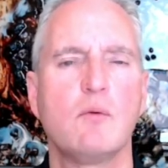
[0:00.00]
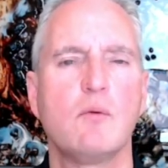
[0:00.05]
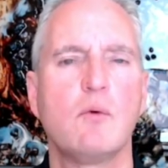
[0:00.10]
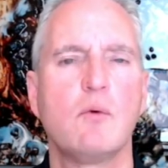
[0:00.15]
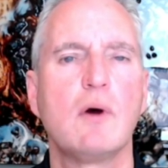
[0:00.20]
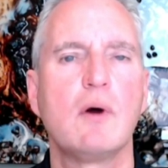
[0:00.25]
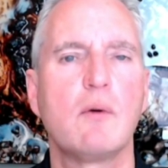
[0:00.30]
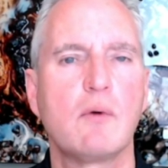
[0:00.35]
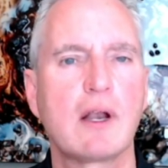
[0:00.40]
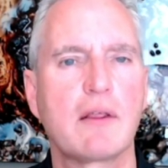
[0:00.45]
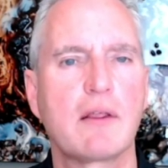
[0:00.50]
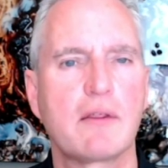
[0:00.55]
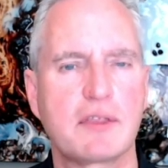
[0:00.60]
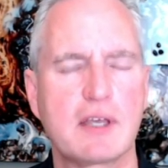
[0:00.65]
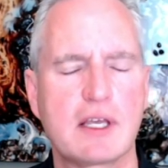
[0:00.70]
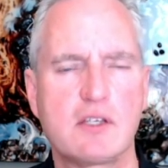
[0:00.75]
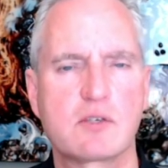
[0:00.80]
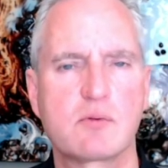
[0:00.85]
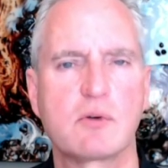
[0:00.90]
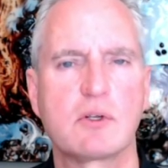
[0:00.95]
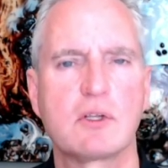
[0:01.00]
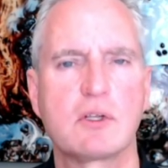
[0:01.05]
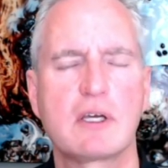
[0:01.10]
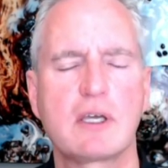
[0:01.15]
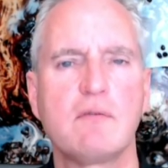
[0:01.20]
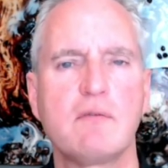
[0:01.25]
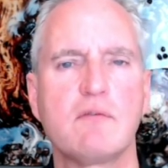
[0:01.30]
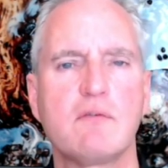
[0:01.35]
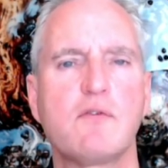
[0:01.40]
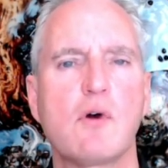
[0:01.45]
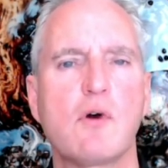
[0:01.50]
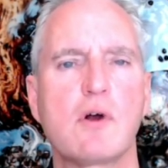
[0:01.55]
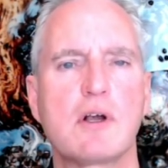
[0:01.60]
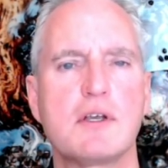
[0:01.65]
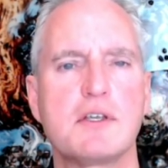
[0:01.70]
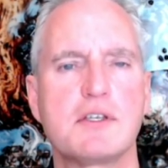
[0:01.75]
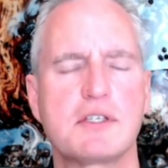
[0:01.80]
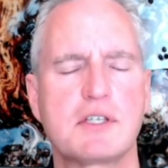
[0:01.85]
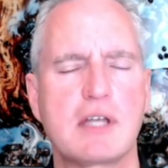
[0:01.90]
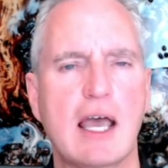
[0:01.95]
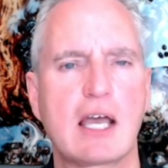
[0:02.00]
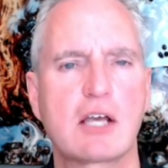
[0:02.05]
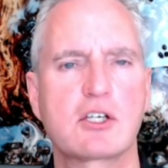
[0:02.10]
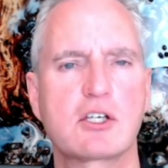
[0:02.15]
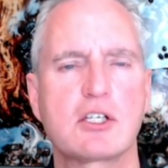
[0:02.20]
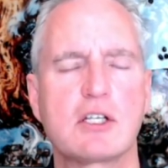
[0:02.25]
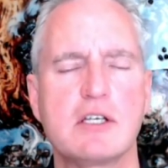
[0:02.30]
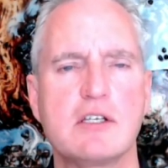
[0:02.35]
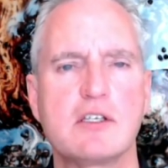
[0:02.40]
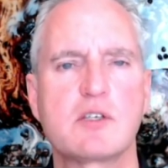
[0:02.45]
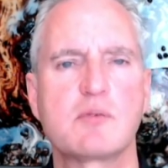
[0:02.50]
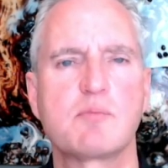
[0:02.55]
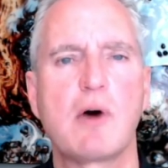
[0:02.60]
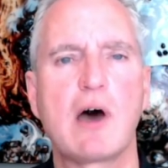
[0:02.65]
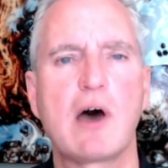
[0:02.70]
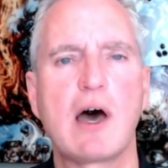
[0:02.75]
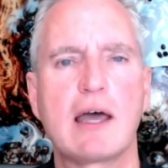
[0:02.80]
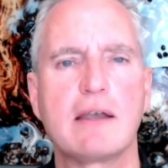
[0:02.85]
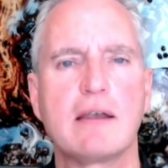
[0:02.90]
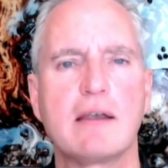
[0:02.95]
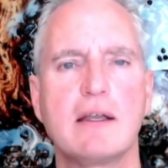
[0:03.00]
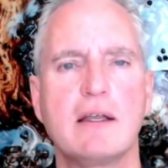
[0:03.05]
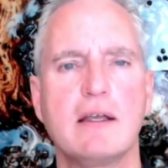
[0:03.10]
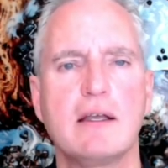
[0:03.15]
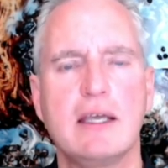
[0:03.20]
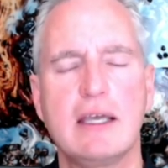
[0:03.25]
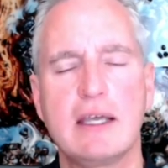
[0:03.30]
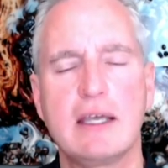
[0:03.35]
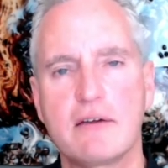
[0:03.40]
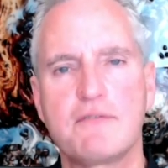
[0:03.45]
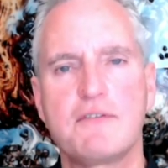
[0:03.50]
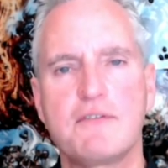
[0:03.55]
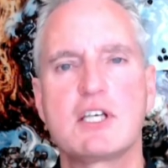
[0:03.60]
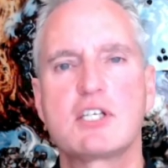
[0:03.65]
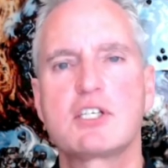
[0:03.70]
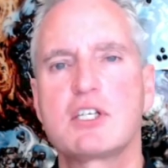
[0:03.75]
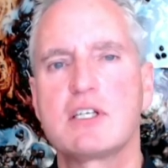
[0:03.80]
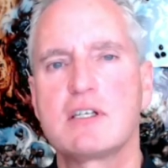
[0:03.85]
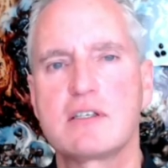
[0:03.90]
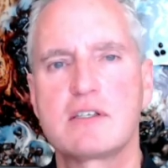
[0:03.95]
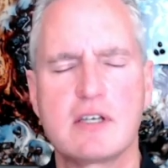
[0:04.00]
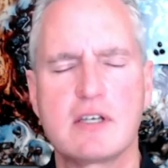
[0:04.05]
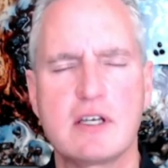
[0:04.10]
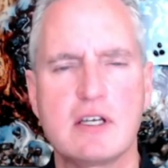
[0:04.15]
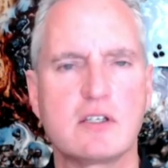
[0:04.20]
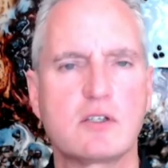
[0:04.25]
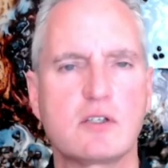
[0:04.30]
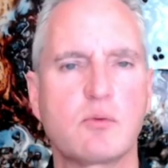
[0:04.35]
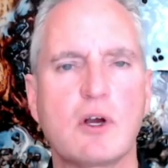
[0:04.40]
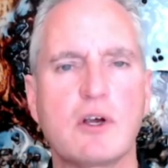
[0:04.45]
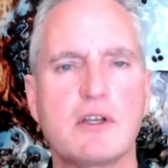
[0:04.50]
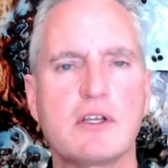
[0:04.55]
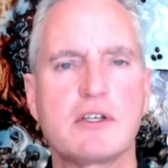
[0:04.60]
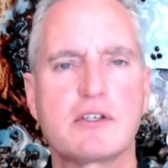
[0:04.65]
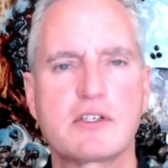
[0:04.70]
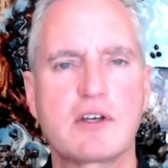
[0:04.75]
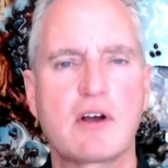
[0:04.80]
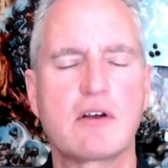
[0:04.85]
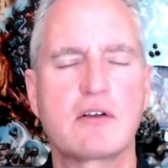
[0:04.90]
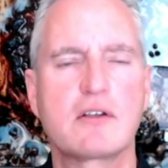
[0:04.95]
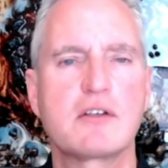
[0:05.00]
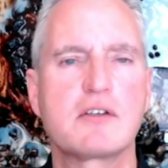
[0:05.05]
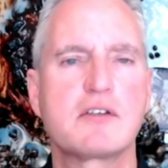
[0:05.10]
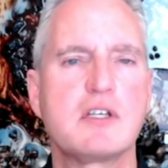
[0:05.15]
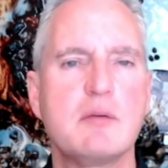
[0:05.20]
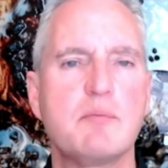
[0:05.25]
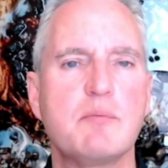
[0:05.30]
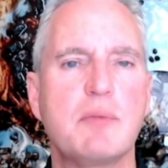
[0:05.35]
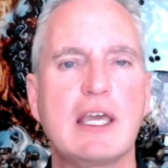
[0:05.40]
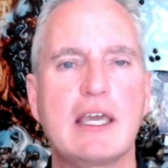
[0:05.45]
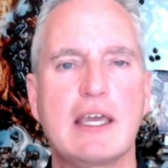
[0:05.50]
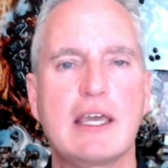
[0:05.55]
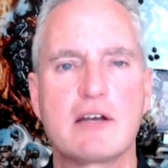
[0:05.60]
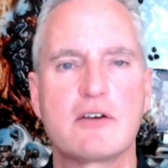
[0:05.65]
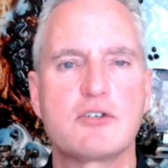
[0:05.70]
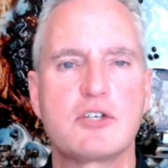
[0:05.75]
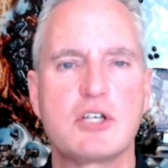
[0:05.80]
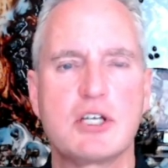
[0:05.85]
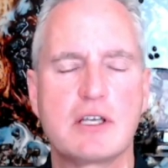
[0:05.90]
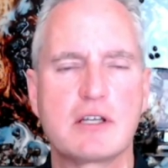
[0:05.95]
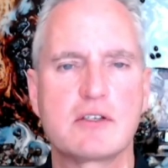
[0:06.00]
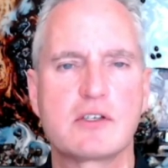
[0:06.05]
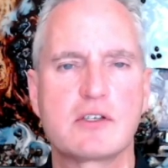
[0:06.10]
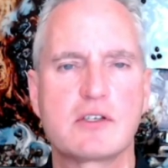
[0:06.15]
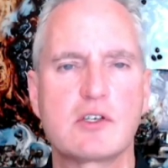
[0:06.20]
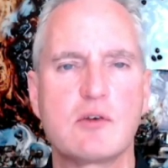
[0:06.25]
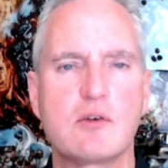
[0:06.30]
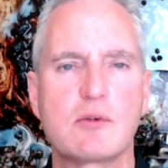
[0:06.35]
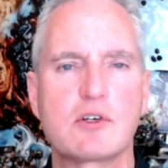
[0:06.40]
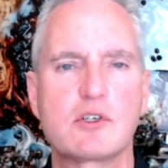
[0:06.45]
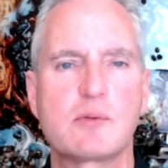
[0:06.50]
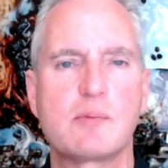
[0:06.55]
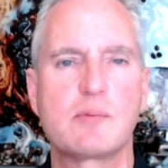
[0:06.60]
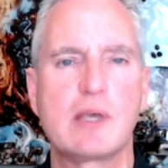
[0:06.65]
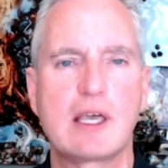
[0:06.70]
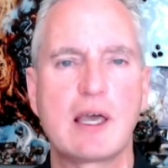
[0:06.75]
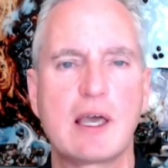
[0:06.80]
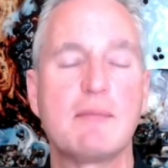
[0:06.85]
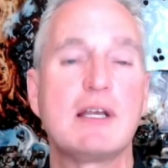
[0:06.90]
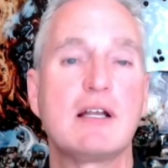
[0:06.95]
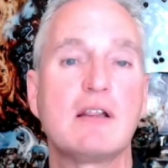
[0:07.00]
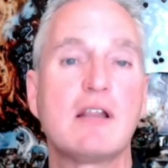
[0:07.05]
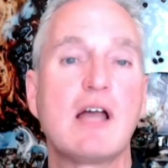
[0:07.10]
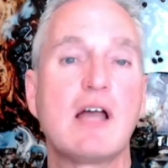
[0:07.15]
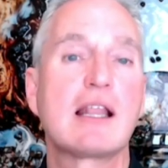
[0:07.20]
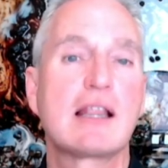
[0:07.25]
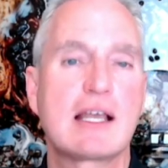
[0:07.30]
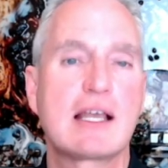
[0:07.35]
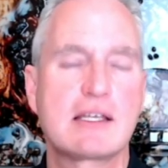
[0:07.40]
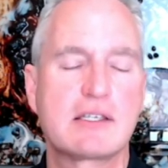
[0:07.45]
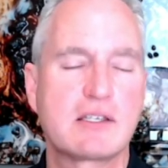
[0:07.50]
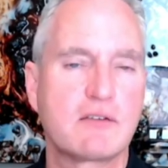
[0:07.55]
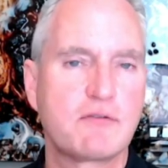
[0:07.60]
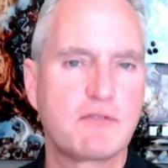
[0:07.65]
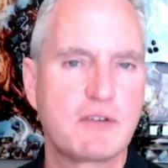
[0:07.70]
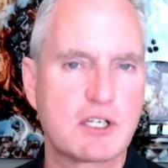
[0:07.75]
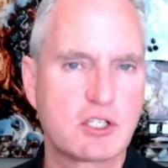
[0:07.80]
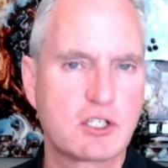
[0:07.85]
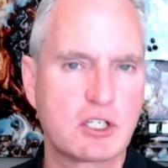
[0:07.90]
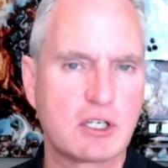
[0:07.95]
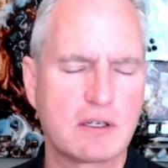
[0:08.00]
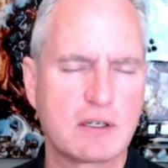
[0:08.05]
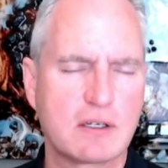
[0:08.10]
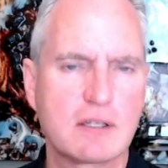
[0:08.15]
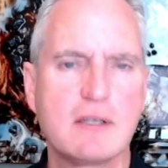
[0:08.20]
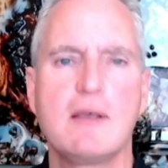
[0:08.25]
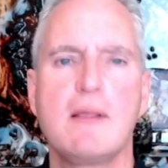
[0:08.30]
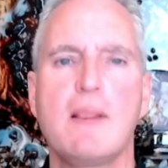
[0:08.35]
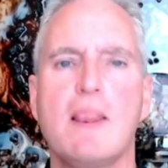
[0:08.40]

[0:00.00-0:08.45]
what, one of the things we're looking for is to actually spot inefficiencies where you start to see big energy consumers becoming a lot less efficient